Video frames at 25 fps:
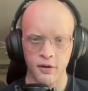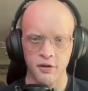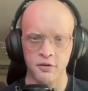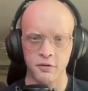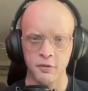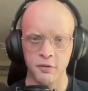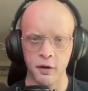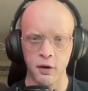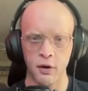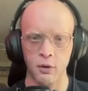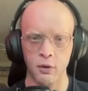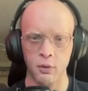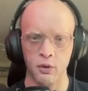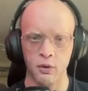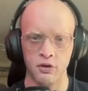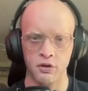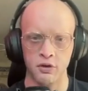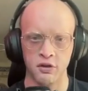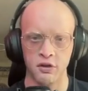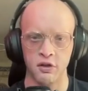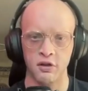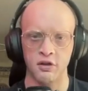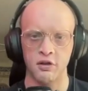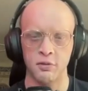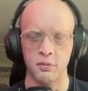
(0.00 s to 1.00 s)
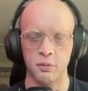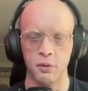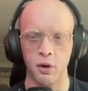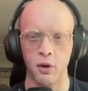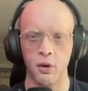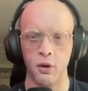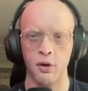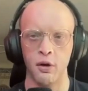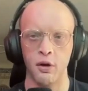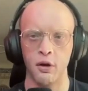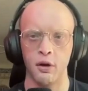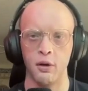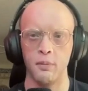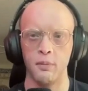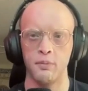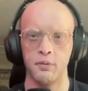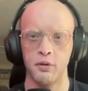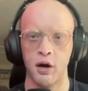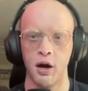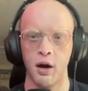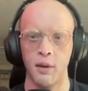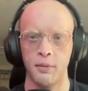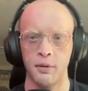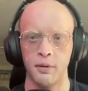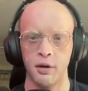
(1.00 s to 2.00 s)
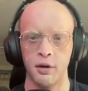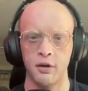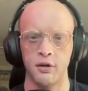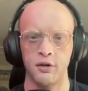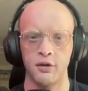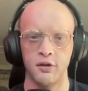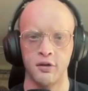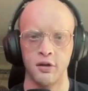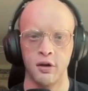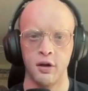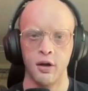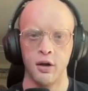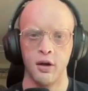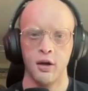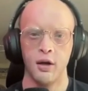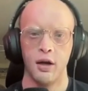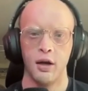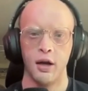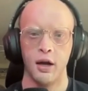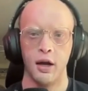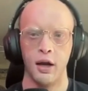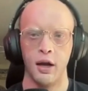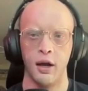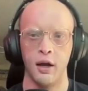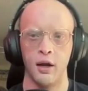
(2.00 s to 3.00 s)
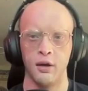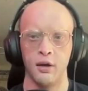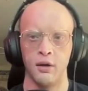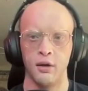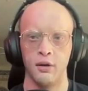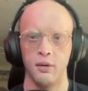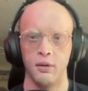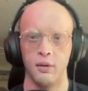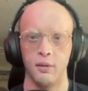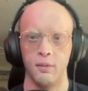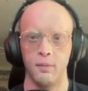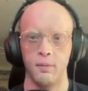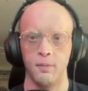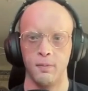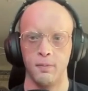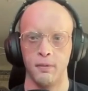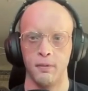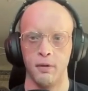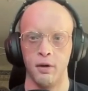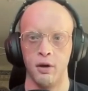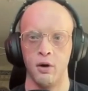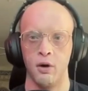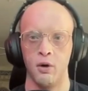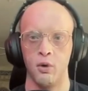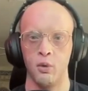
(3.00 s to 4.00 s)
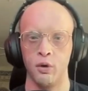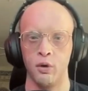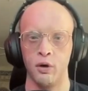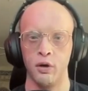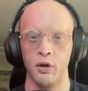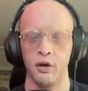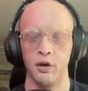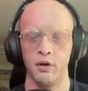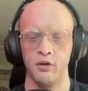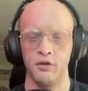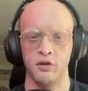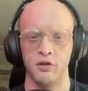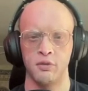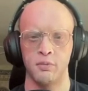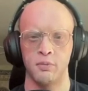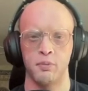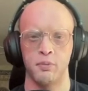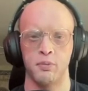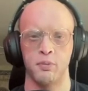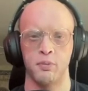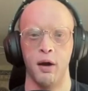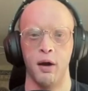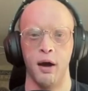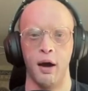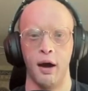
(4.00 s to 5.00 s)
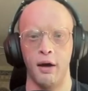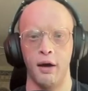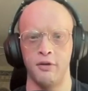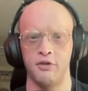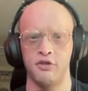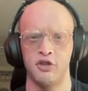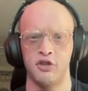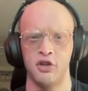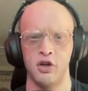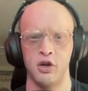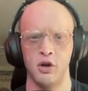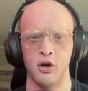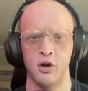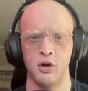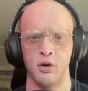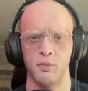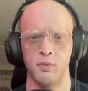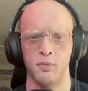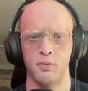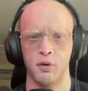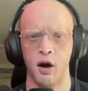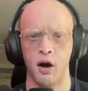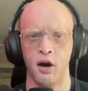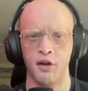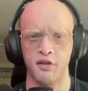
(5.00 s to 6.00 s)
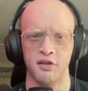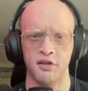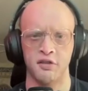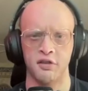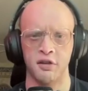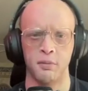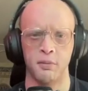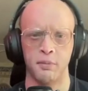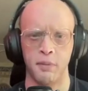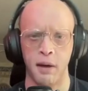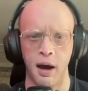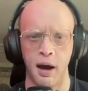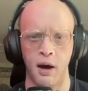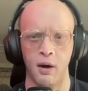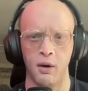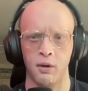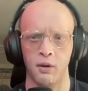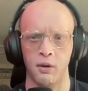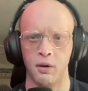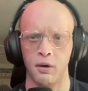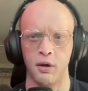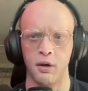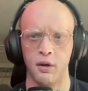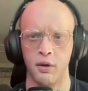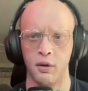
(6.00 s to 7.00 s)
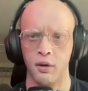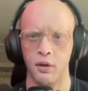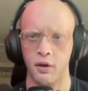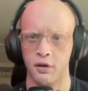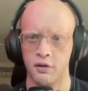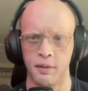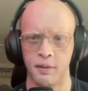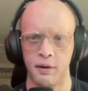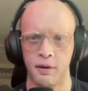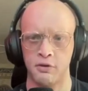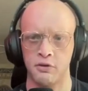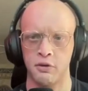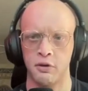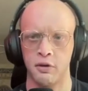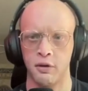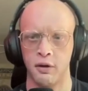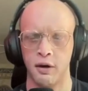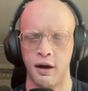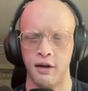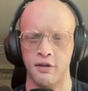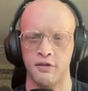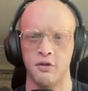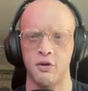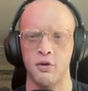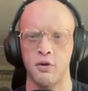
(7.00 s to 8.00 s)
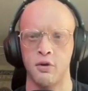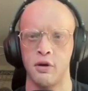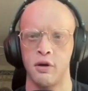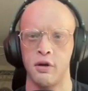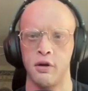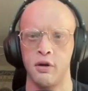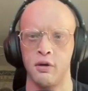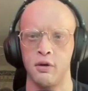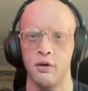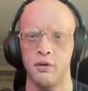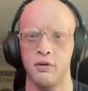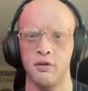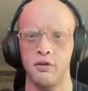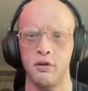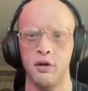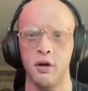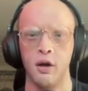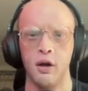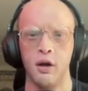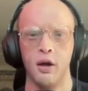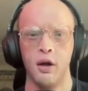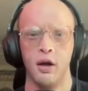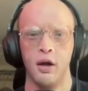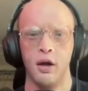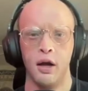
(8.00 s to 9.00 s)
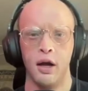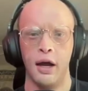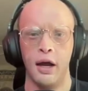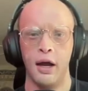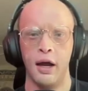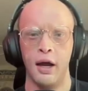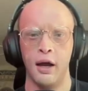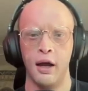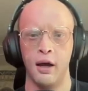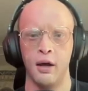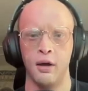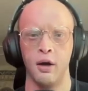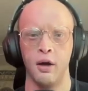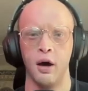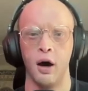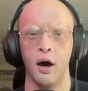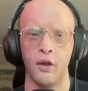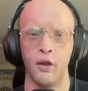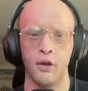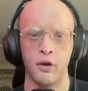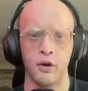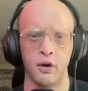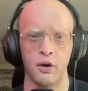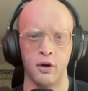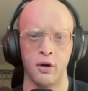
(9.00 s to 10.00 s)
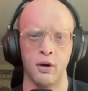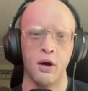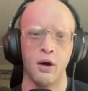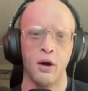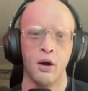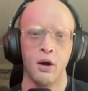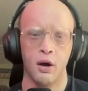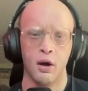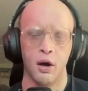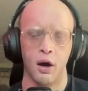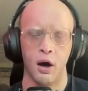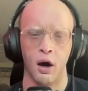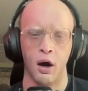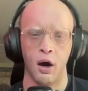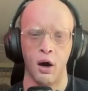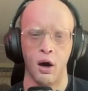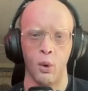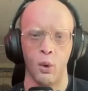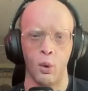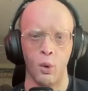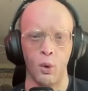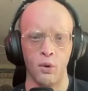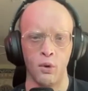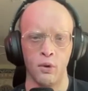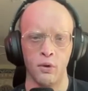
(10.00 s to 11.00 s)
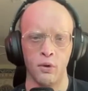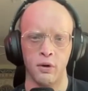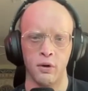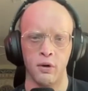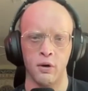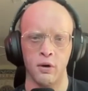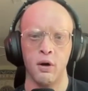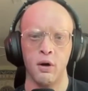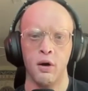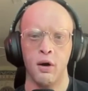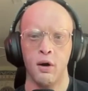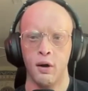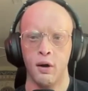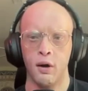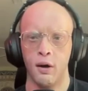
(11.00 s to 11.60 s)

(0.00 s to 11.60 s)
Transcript: field, which has exploded in prominence, and, you know, really just sheer processing power in especially the last 30 years, and other older,